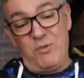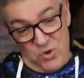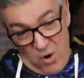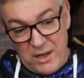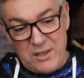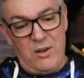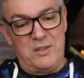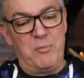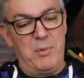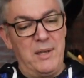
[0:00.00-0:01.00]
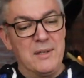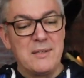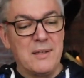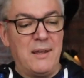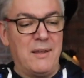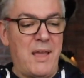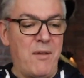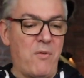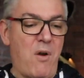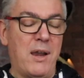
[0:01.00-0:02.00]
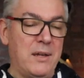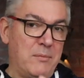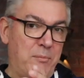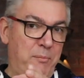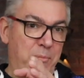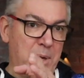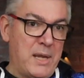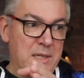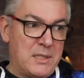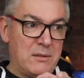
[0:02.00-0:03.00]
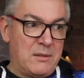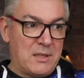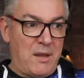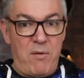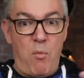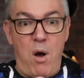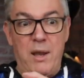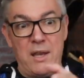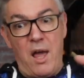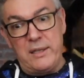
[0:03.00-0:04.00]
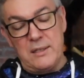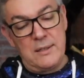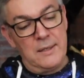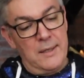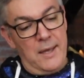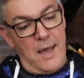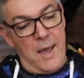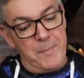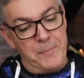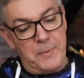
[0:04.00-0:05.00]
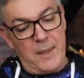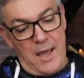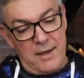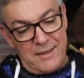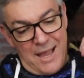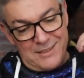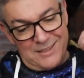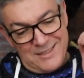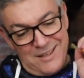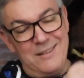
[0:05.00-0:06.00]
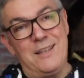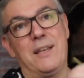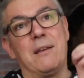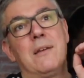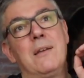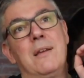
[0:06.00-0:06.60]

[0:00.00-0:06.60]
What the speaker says: I've tried a lot of beers, and therefore I begin to discover what I like. And that Skunking,